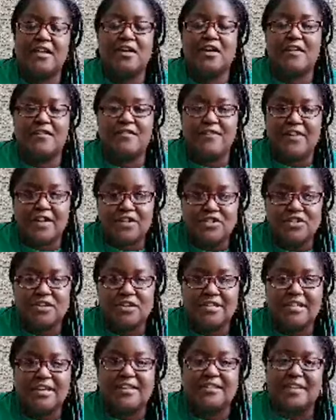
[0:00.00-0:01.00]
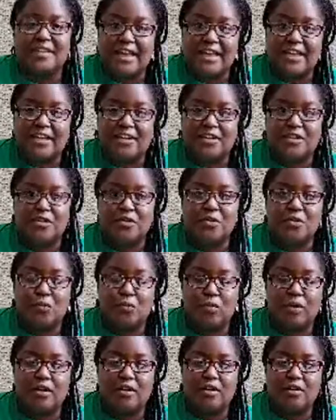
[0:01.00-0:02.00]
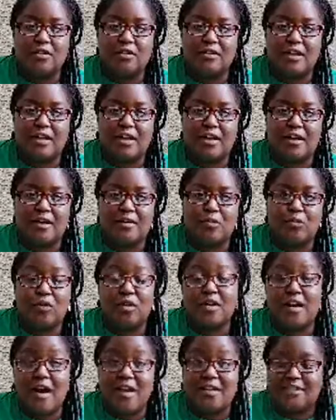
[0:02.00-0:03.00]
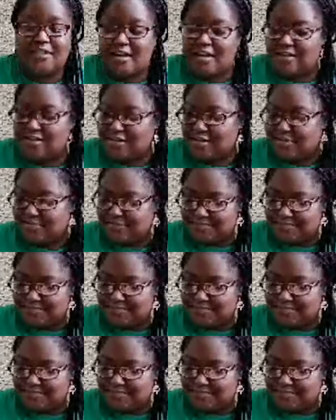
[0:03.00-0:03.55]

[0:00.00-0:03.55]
eventually lichen will colonize it.